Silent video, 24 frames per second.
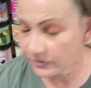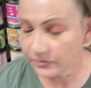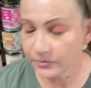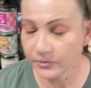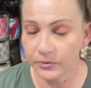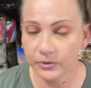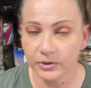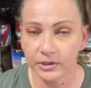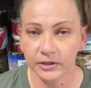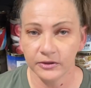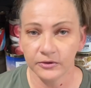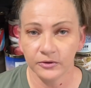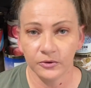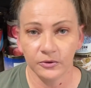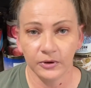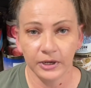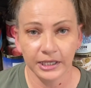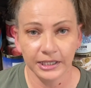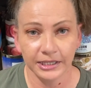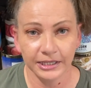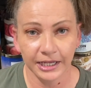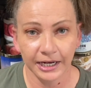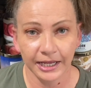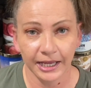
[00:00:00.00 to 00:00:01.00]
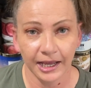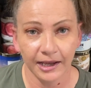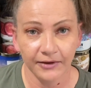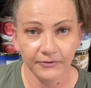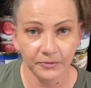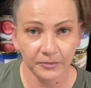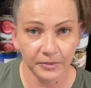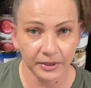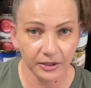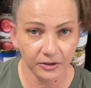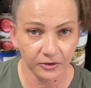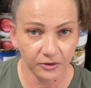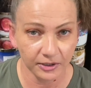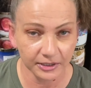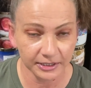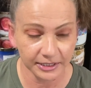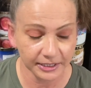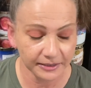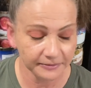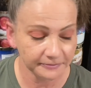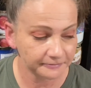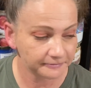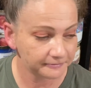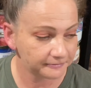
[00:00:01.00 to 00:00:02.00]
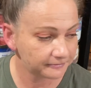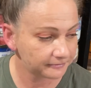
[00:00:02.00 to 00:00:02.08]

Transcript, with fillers: through another crate that I have in my closet.